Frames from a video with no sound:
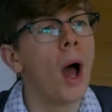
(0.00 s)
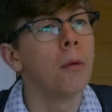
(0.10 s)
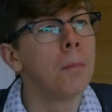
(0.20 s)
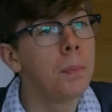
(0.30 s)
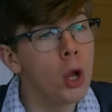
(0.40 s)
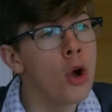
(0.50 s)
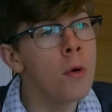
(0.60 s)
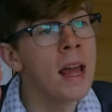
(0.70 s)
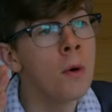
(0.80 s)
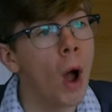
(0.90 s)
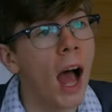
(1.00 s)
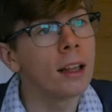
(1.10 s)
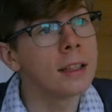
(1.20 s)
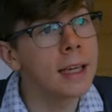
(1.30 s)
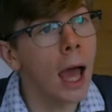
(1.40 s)
Well, blooming
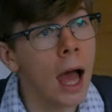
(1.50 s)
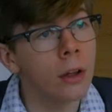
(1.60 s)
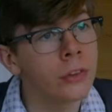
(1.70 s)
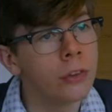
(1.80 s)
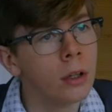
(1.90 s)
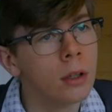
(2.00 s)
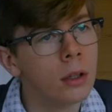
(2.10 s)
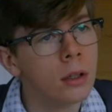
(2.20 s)
well, guess!